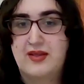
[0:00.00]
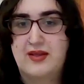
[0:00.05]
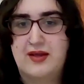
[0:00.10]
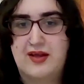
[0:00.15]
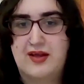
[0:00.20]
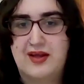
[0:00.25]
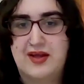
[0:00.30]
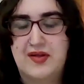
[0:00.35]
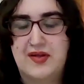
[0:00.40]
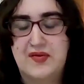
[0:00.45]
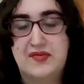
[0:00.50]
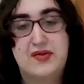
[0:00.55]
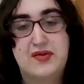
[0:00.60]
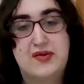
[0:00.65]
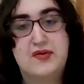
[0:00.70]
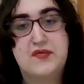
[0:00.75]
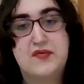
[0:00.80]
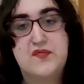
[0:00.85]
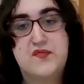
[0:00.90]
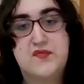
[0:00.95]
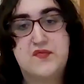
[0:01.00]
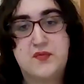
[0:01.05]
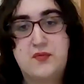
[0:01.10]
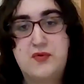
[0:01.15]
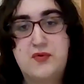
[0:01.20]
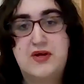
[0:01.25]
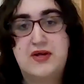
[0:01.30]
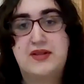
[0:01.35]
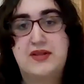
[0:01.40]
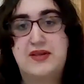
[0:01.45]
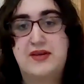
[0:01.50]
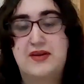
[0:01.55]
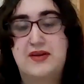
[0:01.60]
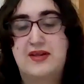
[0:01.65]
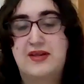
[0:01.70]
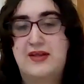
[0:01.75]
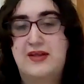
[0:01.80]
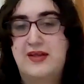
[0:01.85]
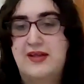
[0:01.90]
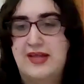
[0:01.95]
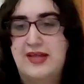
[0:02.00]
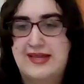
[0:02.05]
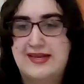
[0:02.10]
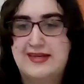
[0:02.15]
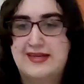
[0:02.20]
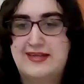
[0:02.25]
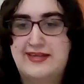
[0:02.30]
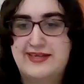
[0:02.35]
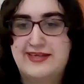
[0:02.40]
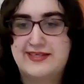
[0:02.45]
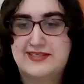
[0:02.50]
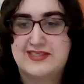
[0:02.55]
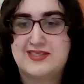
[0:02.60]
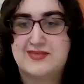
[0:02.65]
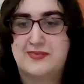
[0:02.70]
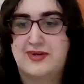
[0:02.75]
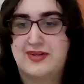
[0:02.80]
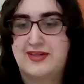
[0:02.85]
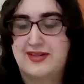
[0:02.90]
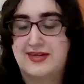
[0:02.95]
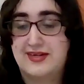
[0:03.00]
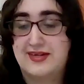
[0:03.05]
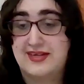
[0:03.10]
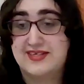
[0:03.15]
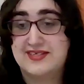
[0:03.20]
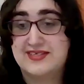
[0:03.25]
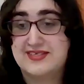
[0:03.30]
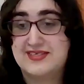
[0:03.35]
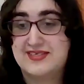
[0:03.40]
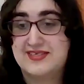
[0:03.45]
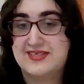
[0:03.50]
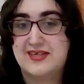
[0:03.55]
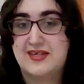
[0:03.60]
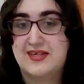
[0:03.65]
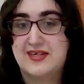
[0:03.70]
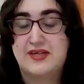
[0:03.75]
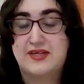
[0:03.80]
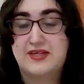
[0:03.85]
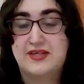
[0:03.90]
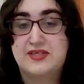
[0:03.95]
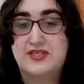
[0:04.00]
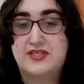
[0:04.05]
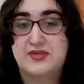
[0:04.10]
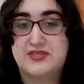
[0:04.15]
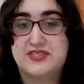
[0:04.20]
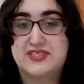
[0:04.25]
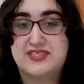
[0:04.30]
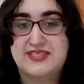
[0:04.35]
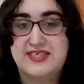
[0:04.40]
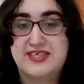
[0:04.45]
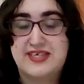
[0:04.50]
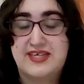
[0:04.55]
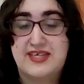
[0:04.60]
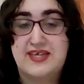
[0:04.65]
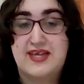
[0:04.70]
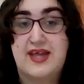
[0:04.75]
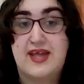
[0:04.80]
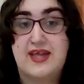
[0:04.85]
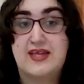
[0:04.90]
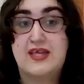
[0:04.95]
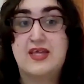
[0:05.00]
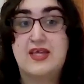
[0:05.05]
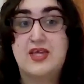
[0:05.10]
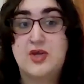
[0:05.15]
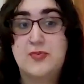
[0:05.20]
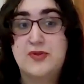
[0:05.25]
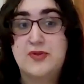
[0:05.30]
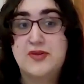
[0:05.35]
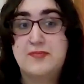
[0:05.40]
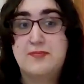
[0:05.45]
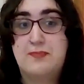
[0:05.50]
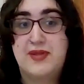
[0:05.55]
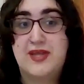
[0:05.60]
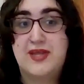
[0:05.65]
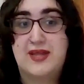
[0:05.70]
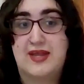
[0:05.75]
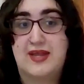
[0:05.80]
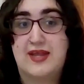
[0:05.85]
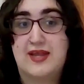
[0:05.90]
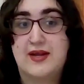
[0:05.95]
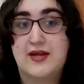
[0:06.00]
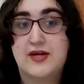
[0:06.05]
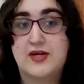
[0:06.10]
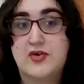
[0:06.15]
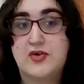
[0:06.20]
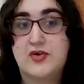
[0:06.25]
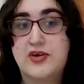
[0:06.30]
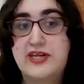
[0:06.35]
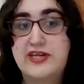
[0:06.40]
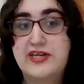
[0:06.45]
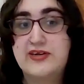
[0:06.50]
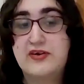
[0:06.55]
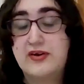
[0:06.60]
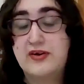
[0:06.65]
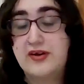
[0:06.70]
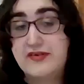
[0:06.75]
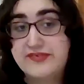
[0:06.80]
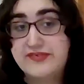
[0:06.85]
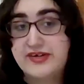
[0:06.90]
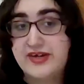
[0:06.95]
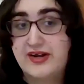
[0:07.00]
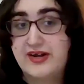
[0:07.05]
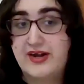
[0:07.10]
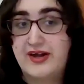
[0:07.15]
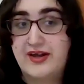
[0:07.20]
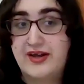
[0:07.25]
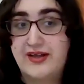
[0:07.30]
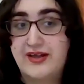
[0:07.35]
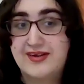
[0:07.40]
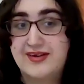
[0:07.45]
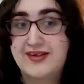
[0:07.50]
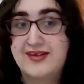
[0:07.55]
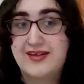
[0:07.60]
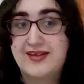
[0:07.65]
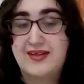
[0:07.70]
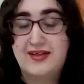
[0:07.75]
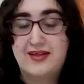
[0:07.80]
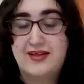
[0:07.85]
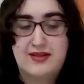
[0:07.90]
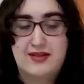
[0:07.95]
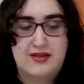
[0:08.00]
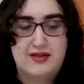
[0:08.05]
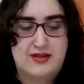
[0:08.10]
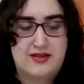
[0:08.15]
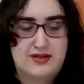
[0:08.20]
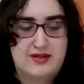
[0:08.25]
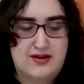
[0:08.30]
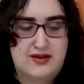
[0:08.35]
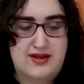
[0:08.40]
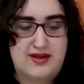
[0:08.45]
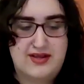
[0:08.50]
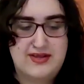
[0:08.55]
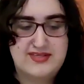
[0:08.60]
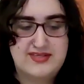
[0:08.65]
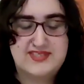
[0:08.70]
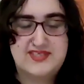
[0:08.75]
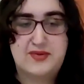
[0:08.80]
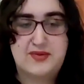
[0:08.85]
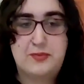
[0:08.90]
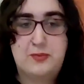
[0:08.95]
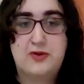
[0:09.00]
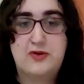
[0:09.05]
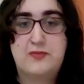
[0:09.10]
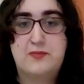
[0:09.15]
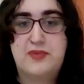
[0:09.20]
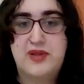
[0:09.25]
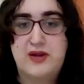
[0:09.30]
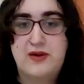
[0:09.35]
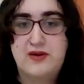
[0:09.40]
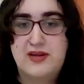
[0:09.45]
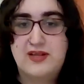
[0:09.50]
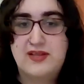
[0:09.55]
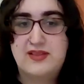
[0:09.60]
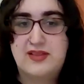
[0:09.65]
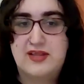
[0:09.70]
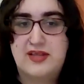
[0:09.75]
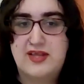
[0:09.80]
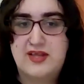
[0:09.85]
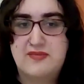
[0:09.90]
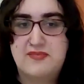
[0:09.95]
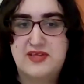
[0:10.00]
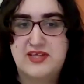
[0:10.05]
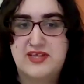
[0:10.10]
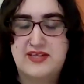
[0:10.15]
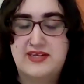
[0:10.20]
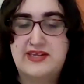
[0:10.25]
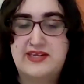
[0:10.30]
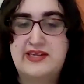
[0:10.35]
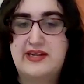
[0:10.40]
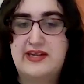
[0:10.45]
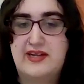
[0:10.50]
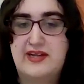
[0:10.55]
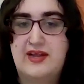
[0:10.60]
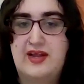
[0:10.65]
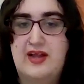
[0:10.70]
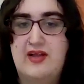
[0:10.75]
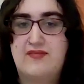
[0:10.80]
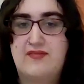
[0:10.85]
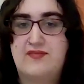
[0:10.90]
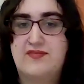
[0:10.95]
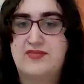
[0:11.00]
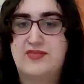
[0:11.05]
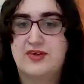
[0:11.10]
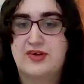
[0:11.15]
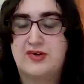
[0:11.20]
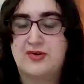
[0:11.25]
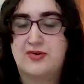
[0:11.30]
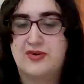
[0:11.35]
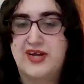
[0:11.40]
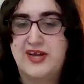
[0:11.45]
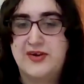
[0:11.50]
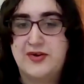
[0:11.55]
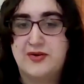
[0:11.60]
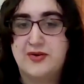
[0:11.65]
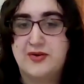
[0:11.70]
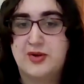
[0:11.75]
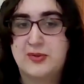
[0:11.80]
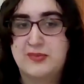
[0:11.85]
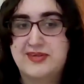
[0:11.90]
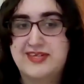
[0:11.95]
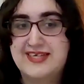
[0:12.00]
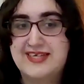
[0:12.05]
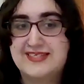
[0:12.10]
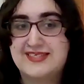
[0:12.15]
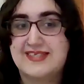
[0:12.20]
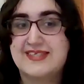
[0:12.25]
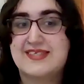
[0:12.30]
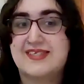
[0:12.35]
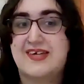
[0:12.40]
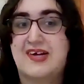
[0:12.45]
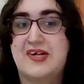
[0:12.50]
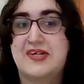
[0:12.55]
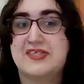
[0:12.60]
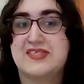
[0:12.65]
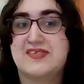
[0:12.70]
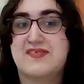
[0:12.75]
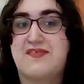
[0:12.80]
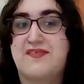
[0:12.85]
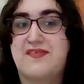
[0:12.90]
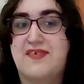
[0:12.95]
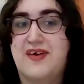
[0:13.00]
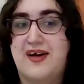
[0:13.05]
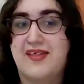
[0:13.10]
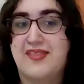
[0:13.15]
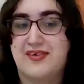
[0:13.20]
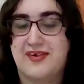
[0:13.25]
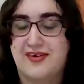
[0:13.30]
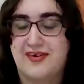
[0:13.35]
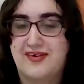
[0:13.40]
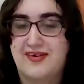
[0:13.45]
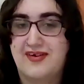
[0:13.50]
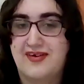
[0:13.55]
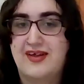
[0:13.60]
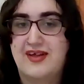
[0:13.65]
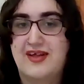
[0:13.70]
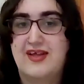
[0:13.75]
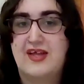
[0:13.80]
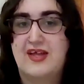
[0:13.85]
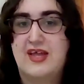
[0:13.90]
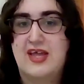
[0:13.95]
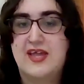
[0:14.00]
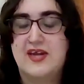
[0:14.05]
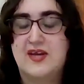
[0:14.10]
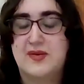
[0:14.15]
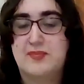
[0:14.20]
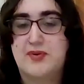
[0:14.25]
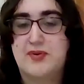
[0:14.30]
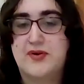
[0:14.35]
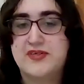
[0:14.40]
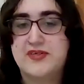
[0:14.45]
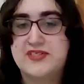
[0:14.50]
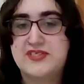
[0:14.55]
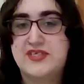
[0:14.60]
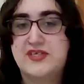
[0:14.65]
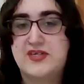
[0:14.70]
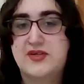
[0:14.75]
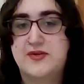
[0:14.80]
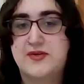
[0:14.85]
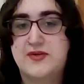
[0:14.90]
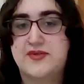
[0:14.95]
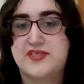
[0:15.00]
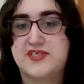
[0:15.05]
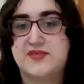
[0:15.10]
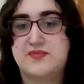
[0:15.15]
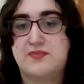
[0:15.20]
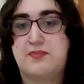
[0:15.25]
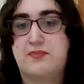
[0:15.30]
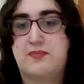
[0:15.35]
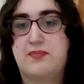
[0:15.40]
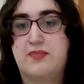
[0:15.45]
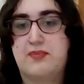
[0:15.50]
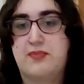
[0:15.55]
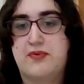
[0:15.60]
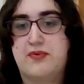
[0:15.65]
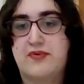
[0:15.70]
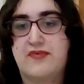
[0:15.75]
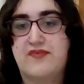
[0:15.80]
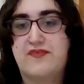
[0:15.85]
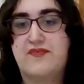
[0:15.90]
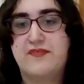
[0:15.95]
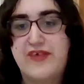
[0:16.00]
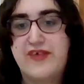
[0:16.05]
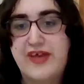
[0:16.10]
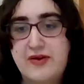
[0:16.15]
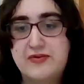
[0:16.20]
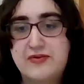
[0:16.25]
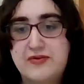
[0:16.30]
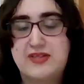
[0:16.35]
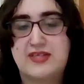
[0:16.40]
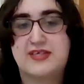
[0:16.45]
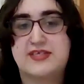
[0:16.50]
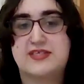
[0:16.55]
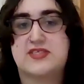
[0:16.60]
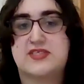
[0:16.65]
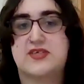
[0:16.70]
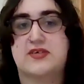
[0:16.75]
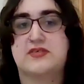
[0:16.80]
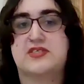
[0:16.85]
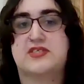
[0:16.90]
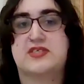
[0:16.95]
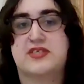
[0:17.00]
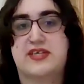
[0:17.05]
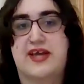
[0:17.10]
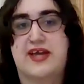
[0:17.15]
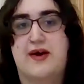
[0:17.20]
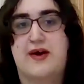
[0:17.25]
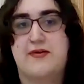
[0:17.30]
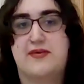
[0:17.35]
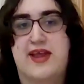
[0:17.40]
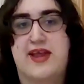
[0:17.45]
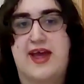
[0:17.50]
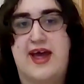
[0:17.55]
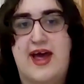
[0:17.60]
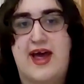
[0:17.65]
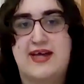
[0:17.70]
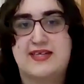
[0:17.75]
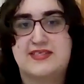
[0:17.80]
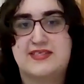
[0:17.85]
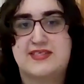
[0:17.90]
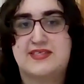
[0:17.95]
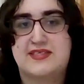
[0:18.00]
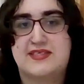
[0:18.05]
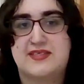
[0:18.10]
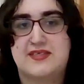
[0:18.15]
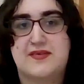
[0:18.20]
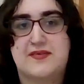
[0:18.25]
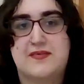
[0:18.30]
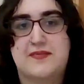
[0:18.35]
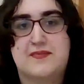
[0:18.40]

For one, in Jesus' willingness to see a human being, a creature of God, someone bearing the image of the Creator whom Jesus calls Father, in a person who is profoundly socially outcast.